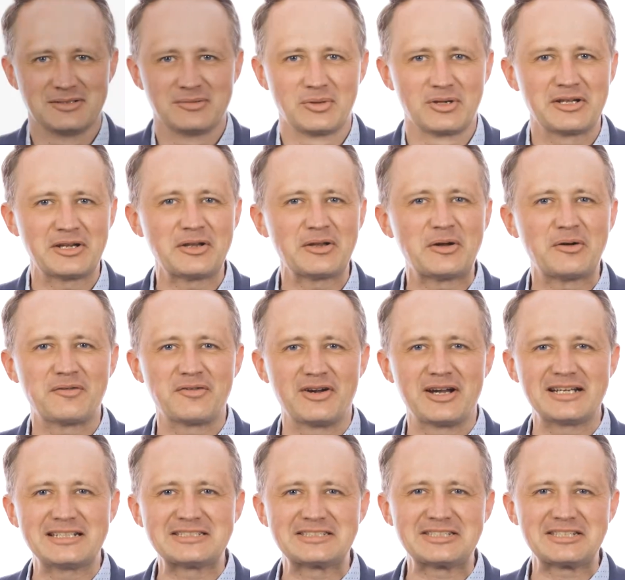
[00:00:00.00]
Well, hello,
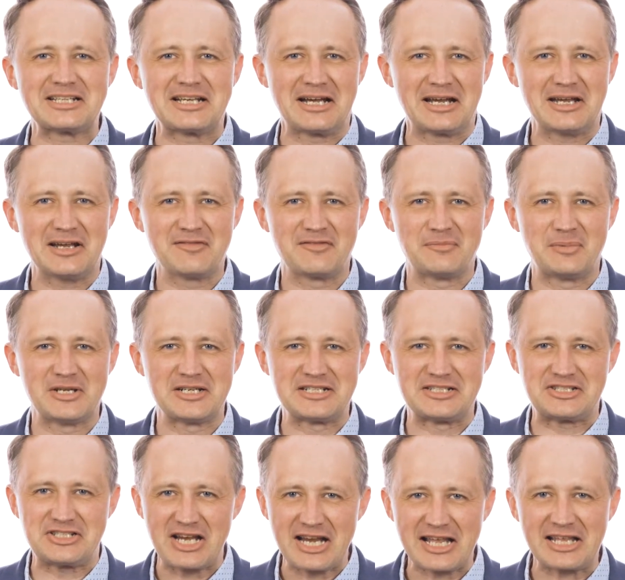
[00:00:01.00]
friends. I have
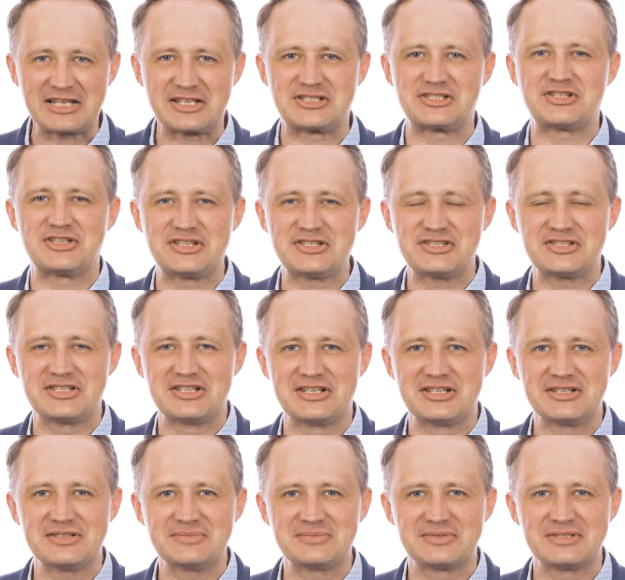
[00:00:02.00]
been challenged this
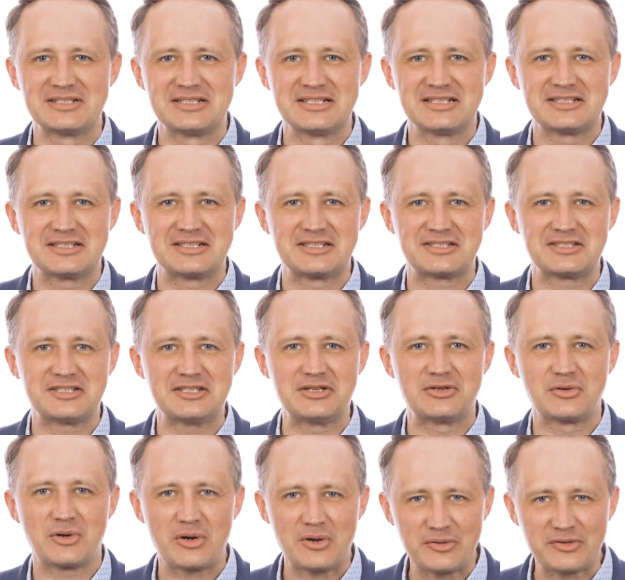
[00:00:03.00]
year to see
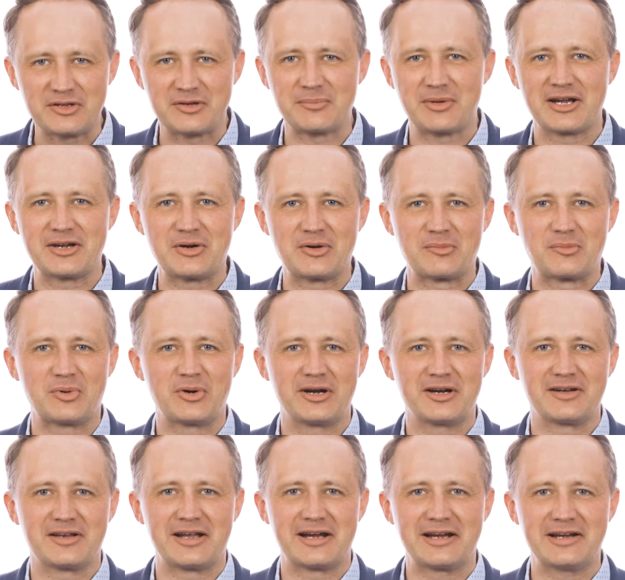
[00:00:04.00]
growth in my own
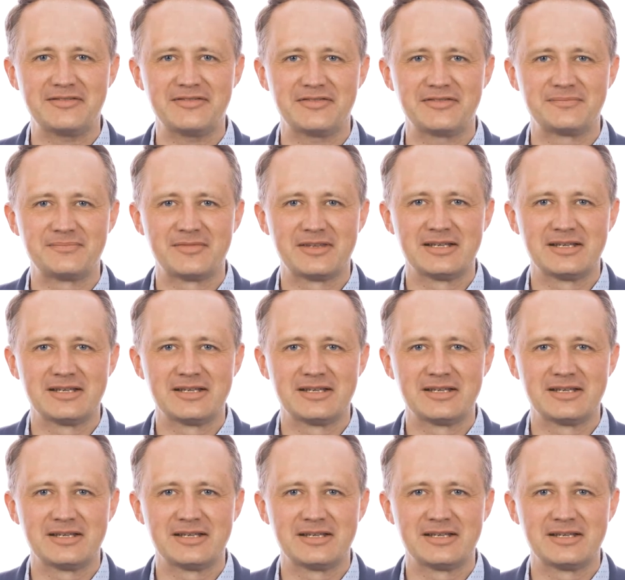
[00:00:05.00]
prayer life